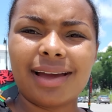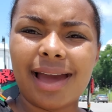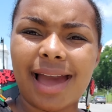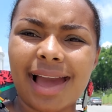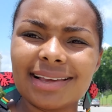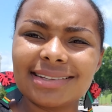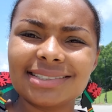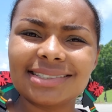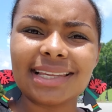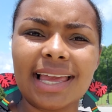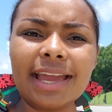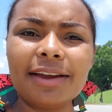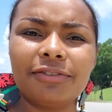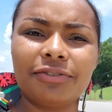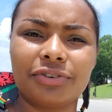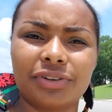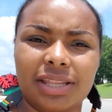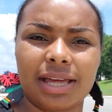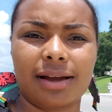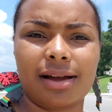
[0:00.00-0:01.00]
I saved
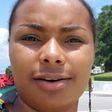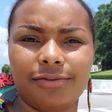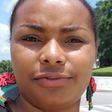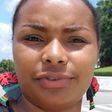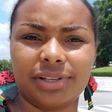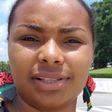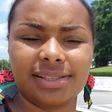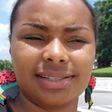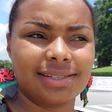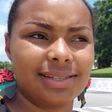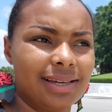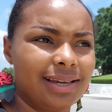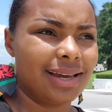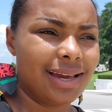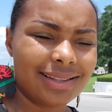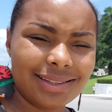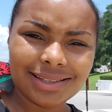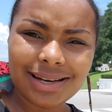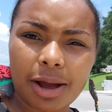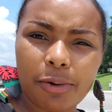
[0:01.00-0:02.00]
for that conference,
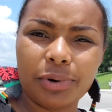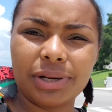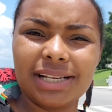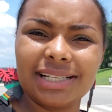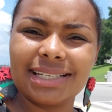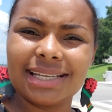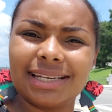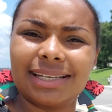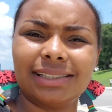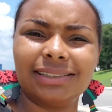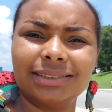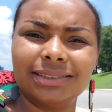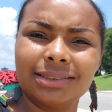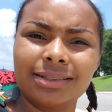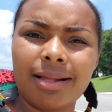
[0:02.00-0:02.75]
and then I went and did it.